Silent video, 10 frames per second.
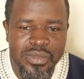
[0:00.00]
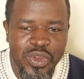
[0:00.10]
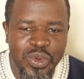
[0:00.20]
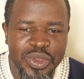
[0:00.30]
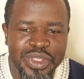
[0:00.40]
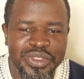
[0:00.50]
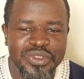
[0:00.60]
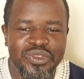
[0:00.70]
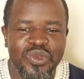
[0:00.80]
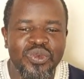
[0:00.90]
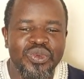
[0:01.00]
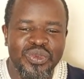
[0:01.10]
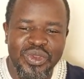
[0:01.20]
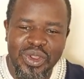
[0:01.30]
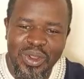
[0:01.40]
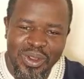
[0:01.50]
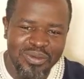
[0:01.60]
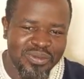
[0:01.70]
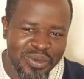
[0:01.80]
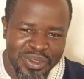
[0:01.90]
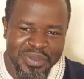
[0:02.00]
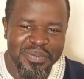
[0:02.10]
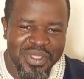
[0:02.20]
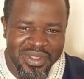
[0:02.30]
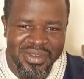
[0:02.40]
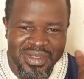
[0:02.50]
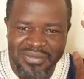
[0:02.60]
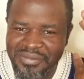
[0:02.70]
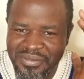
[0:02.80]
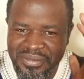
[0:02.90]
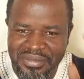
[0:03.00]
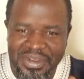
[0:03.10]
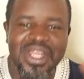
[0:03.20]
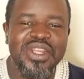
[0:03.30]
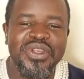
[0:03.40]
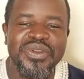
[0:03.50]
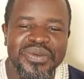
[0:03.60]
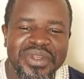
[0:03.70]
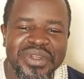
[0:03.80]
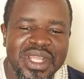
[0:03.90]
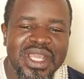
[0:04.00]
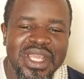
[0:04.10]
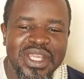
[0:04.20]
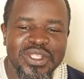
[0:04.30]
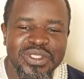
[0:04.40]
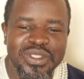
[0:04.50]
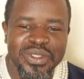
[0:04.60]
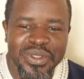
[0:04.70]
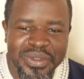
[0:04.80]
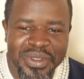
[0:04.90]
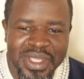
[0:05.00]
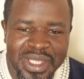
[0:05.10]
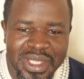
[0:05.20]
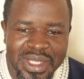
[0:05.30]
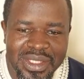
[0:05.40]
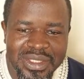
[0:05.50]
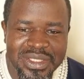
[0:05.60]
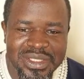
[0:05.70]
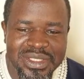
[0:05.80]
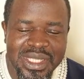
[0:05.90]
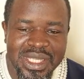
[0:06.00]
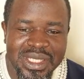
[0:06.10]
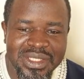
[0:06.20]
Okay, so you're all following me. Very good. Okay, understand.